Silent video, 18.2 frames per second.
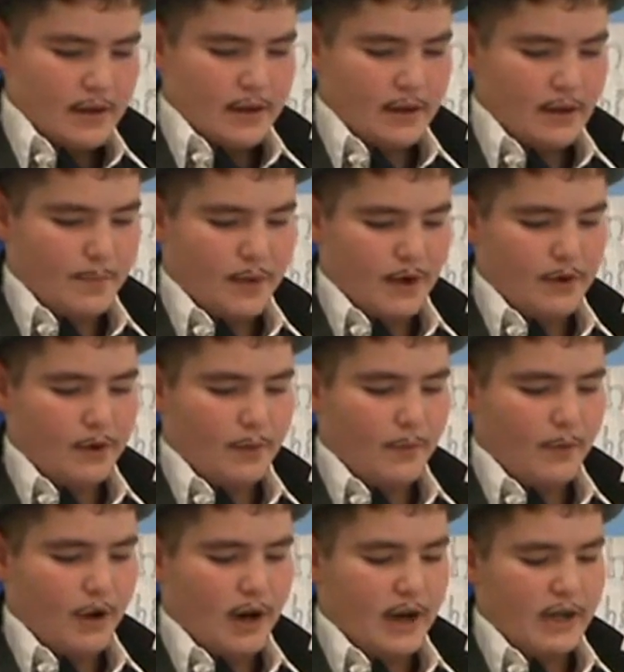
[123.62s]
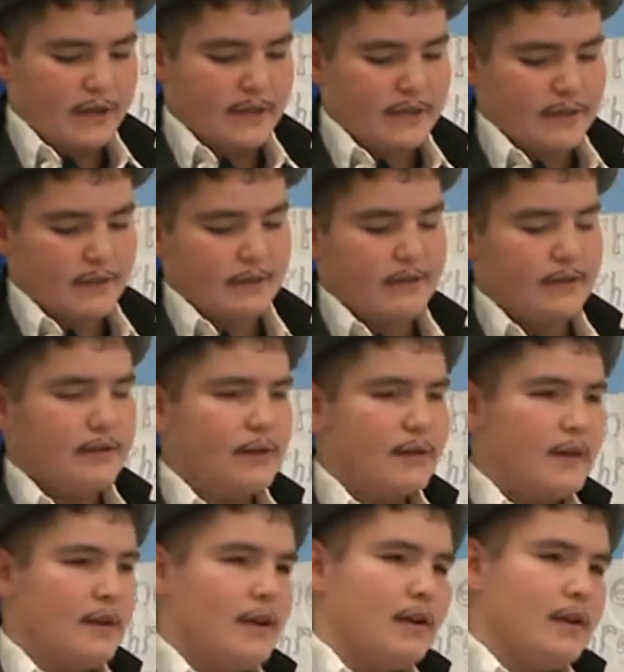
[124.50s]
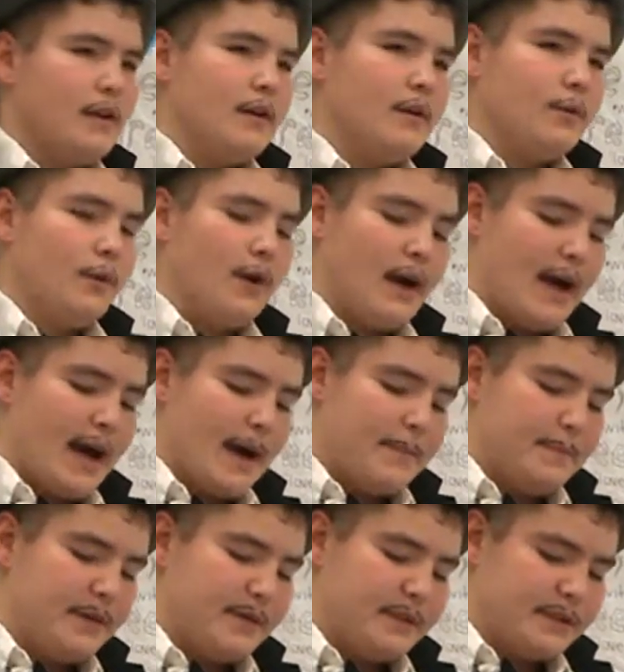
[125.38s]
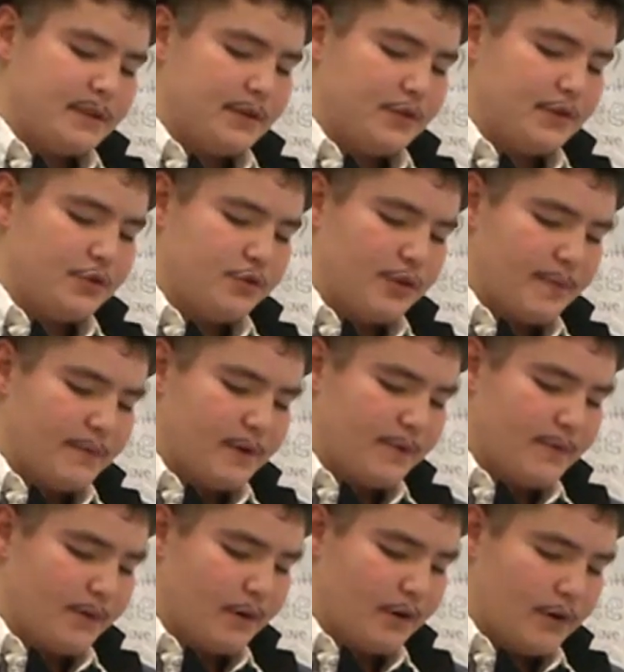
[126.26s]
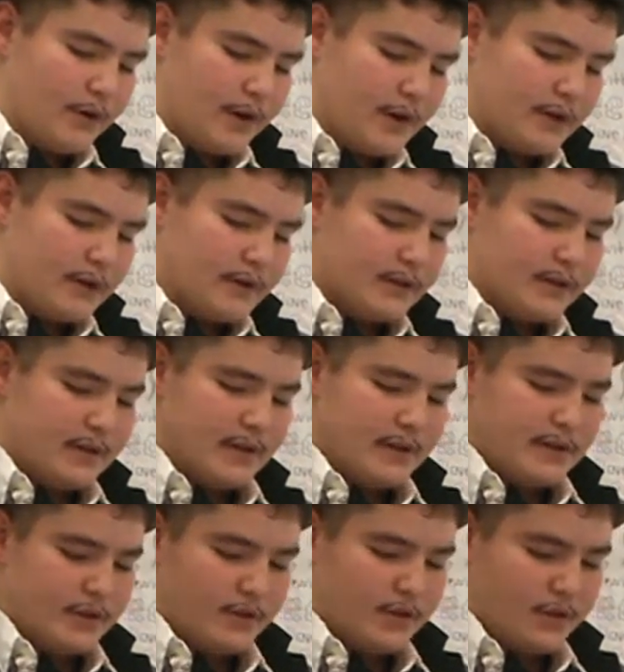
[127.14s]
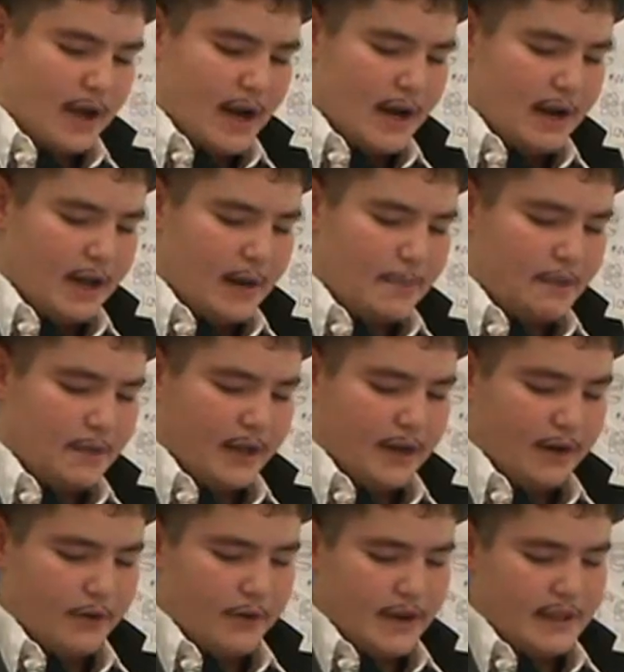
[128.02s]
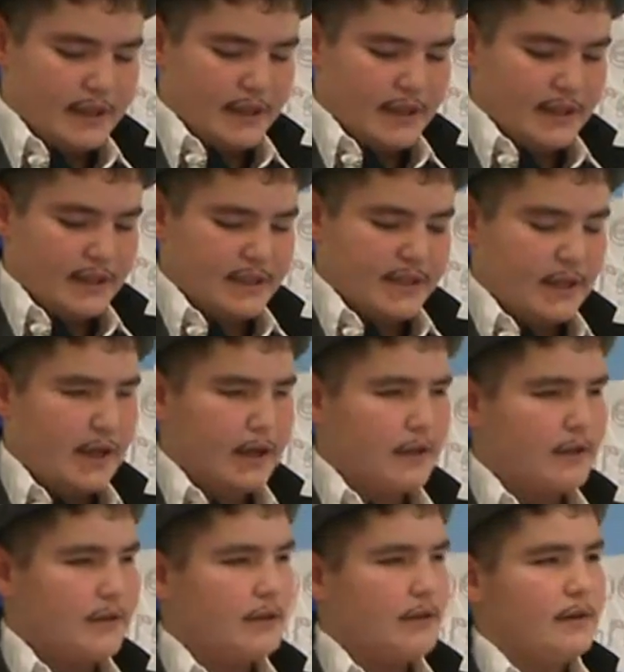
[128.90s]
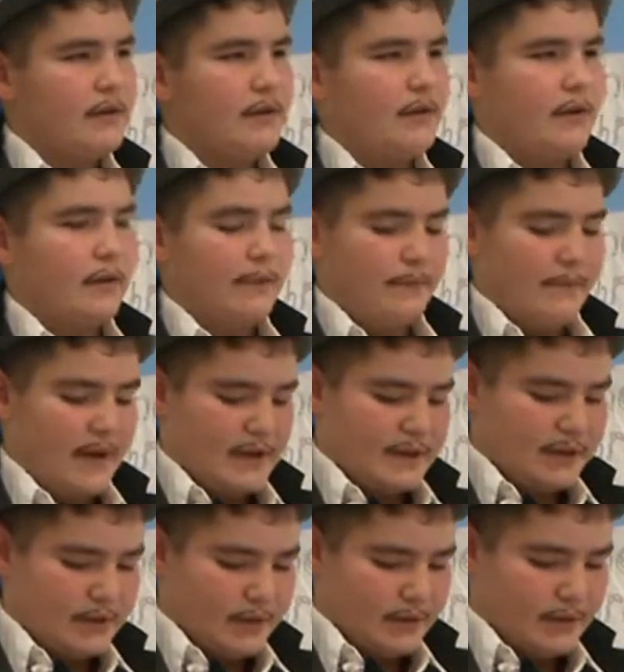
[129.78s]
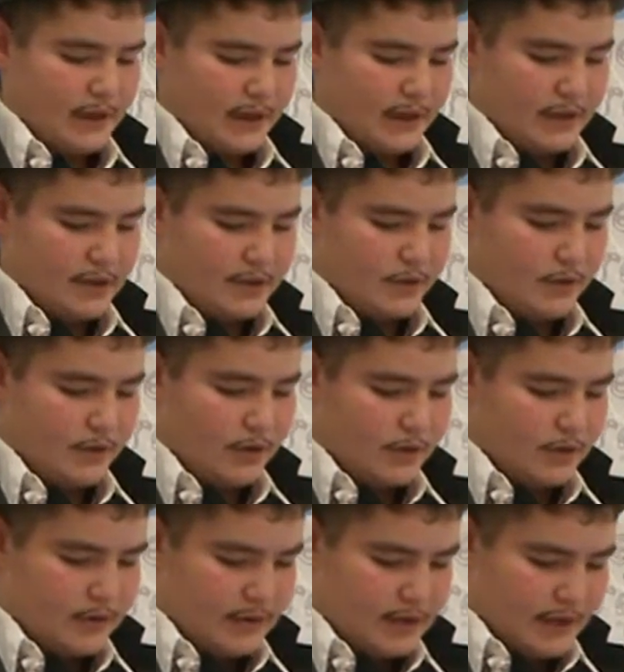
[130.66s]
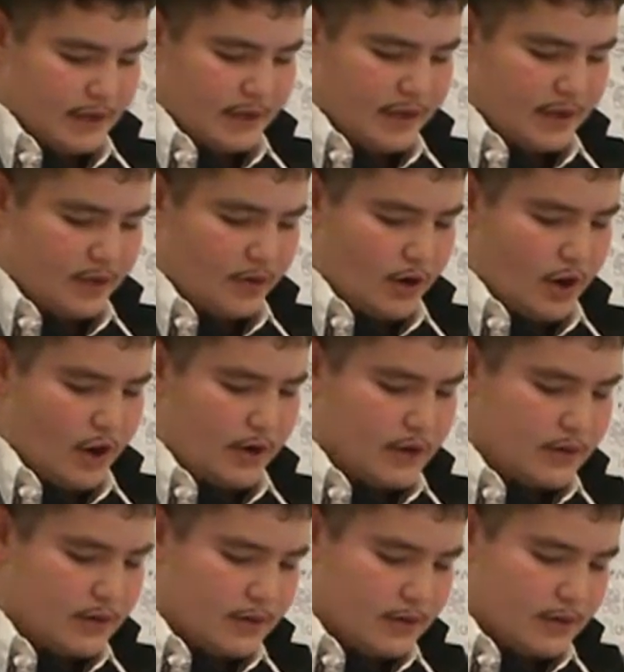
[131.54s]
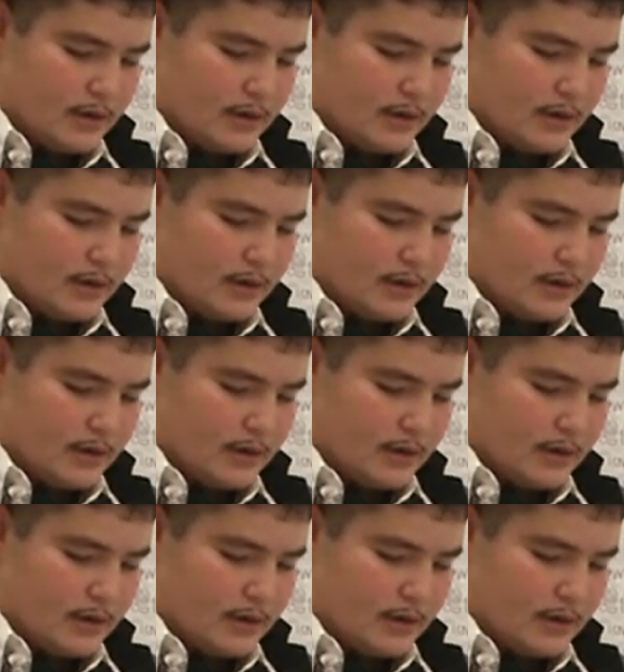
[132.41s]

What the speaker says: The poem was, what happens to a dream deferred? Does it dry up like a raisin in the sun, or fester like a sore and then run?